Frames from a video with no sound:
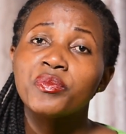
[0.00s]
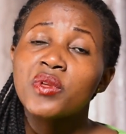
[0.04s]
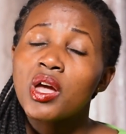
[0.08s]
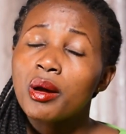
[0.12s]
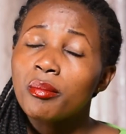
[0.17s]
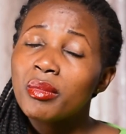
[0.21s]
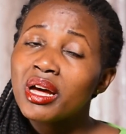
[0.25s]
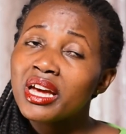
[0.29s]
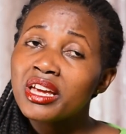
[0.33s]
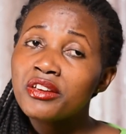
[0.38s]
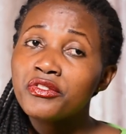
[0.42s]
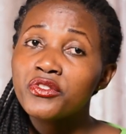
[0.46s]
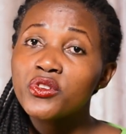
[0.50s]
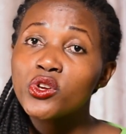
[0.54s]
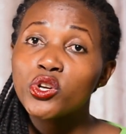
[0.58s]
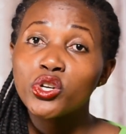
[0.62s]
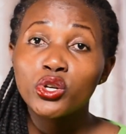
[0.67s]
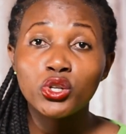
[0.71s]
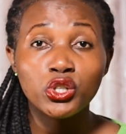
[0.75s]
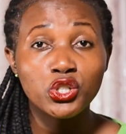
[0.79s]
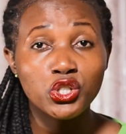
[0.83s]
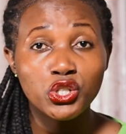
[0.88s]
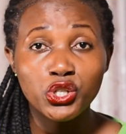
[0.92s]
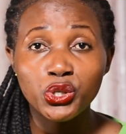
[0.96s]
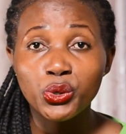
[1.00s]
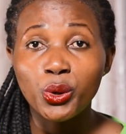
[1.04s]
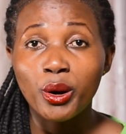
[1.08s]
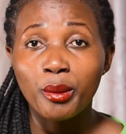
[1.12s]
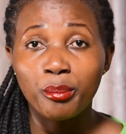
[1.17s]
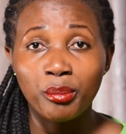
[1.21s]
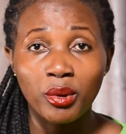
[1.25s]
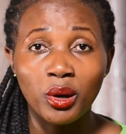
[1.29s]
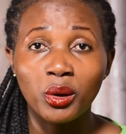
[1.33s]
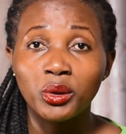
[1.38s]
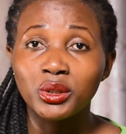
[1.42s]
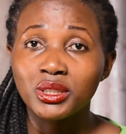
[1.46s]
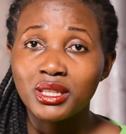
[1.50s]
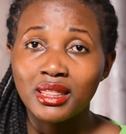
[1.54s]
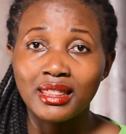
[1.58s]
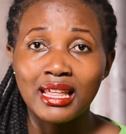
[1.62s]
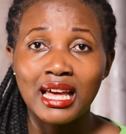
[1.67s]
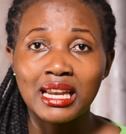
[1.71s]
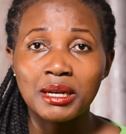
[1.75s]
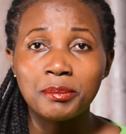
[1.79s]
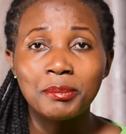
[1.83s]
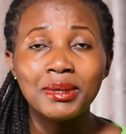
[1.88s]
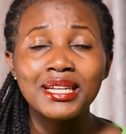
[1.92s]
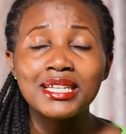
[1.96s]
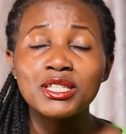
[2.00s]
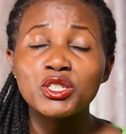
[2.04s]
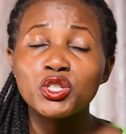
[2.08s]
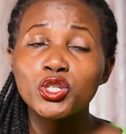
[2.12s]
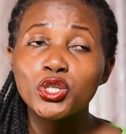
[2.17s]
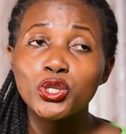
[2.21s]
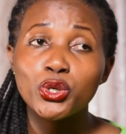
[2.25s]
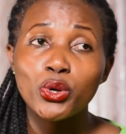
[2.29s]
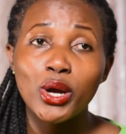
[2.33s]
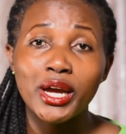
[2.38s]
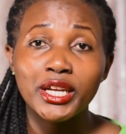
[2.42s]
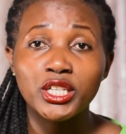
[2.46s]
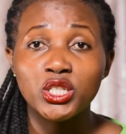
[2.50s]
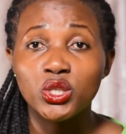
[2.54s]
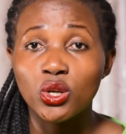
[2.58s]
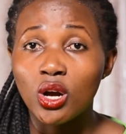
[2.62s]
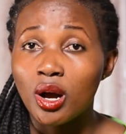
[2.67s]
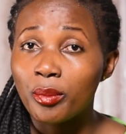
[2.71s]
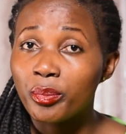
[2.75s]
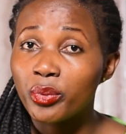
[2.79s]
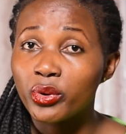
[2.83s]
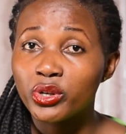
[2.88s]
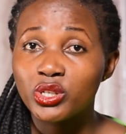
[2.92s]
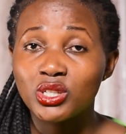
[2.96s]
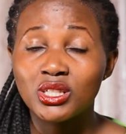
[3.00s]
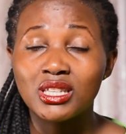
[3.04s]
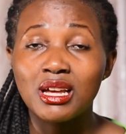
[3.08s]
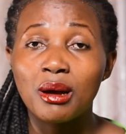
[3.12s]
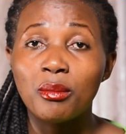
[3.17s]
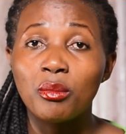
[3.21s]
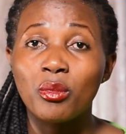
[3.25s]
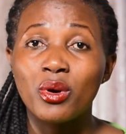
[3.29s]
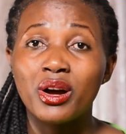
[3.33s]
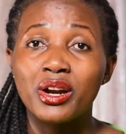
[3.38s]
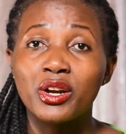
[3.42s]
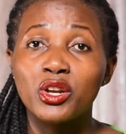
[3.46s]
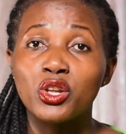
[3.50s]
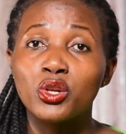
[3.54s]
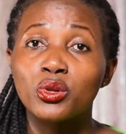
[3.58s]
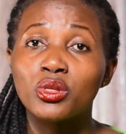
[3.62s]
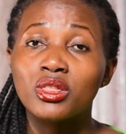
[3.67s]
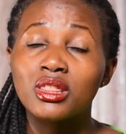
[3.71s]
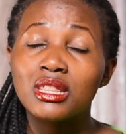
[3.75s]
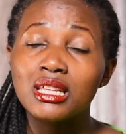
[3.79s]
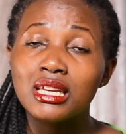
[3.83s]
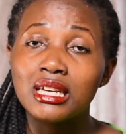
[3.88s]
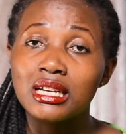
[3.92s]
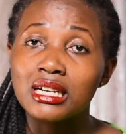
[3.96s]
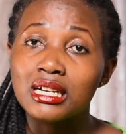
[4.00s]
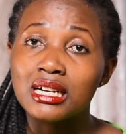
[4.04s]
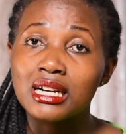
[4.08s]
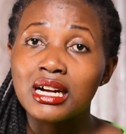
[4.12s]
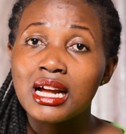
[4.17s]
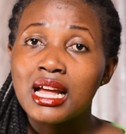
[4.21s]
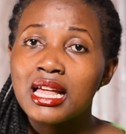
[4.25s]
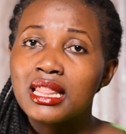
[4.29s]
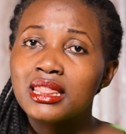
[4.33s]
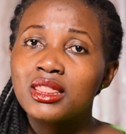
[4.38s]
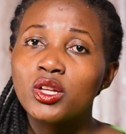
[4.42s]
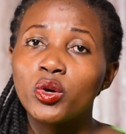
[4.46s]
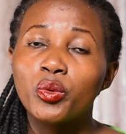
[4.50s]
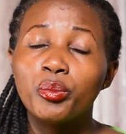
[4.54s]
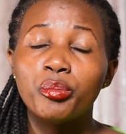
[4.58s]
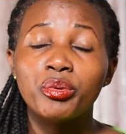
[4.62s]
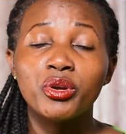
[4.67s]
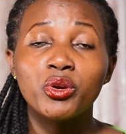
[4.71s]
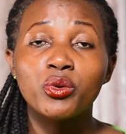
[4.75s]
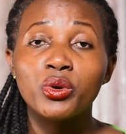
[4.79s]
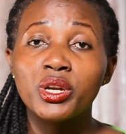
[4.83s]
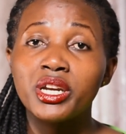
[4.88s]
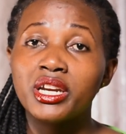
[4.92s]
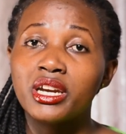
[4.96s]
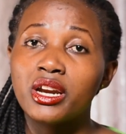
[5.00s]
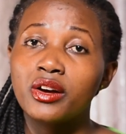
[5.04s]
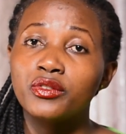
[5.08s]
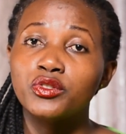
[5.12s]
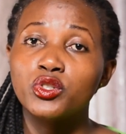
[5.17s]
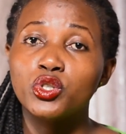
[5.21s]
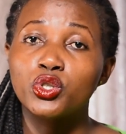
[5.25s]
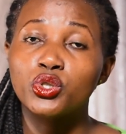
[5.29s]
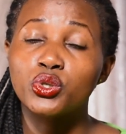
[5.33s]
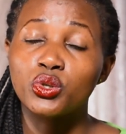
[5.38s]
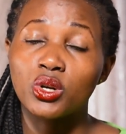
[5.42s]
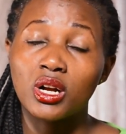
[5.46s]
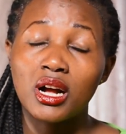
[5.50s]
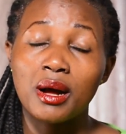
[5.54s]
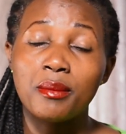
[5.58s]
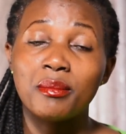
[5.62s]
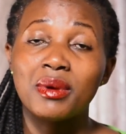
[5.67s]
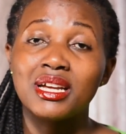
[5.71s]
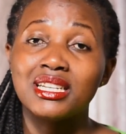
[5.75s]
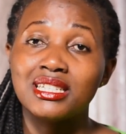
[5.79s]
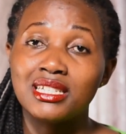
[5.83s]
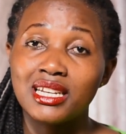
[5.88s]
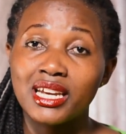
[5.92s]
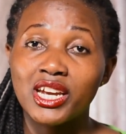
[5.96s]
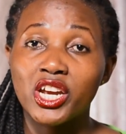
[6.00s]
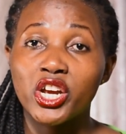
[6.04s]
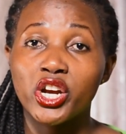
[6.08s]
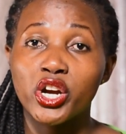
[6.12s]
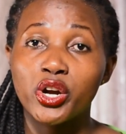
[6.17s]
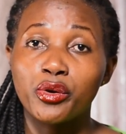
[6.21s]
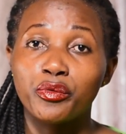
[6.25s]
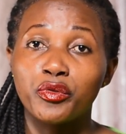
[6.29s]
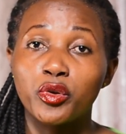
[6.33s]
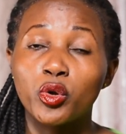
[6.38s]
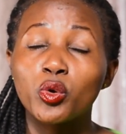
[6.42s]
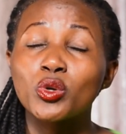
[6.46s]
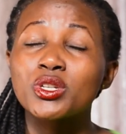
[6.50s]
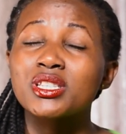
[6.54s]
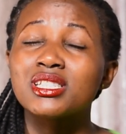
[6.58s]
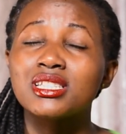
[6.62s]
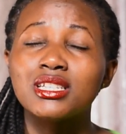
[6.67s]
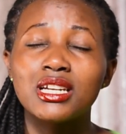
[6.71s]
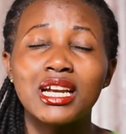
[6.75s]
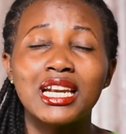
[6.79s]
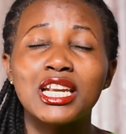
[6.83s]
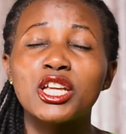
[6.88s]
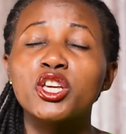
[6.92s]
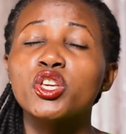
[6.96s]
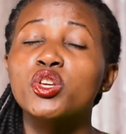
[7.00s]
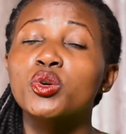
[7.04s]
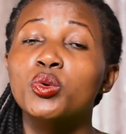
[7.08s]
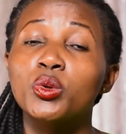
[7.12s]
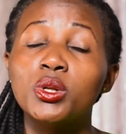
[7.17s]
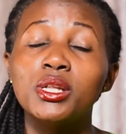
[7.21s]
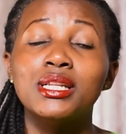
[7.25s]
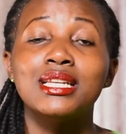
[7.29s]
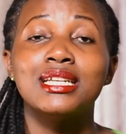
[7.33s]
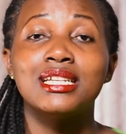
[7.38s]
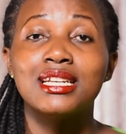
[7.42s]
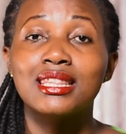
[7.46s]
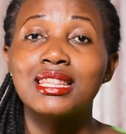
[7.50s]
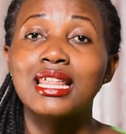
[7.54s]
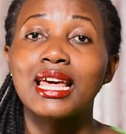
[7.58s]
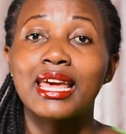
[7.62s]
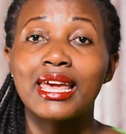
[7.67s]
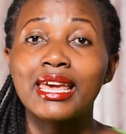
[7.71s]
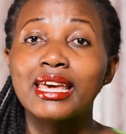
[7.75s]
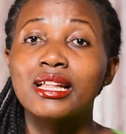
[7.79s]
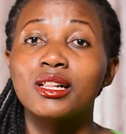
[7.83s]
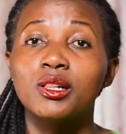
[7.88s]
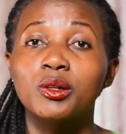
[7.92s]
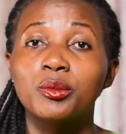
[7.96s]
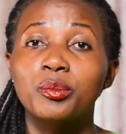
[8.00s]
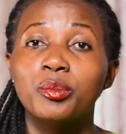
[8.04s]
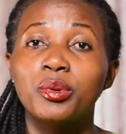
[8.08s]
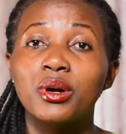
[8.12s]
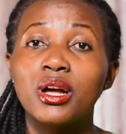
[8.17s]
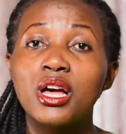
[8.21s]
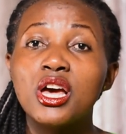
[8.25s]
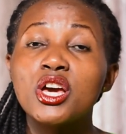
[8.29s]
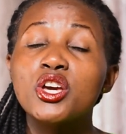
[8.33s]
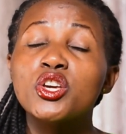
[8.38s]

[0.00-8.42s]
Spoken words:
But if you're not sure about that, please try to approach someone you think they'll be good enough to come and take care of you. Because, darling, you will need the help.